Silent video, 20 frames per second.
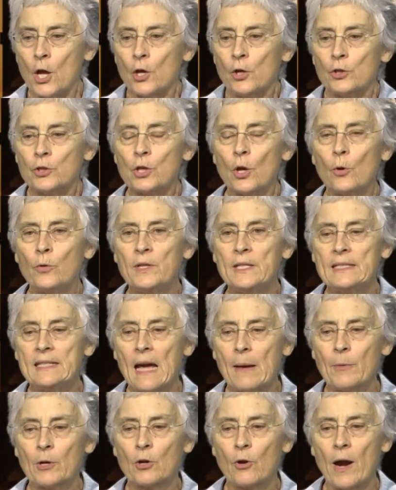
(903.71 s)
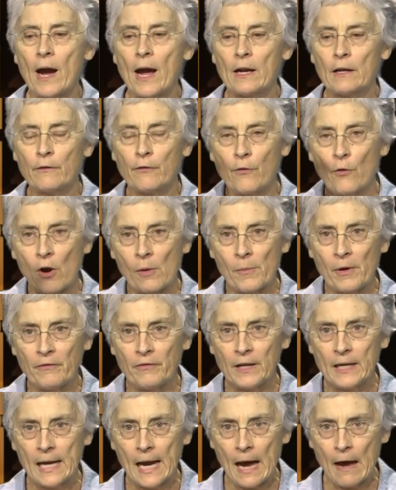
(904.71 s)
So the democratic form
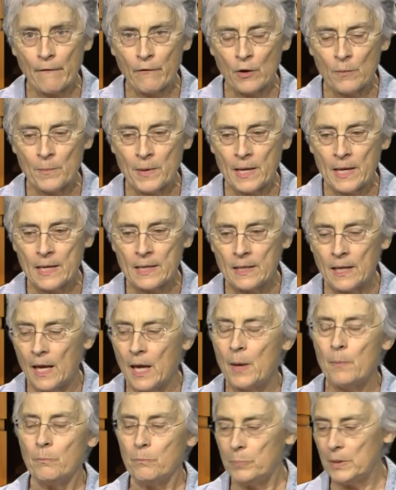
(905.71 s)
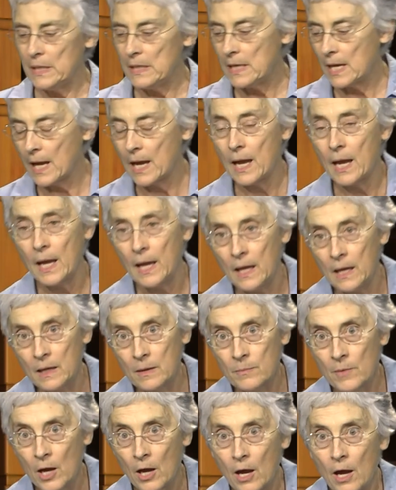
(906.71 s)
of government became